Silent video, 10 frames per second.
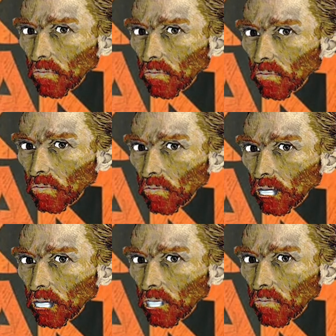
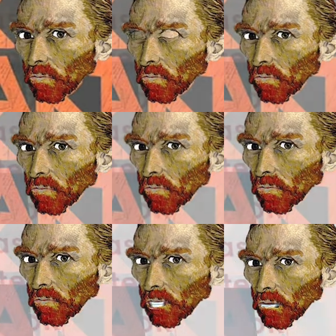1, if an artist
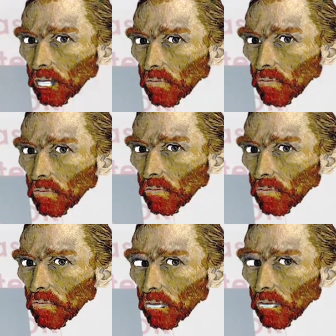is in an art history book,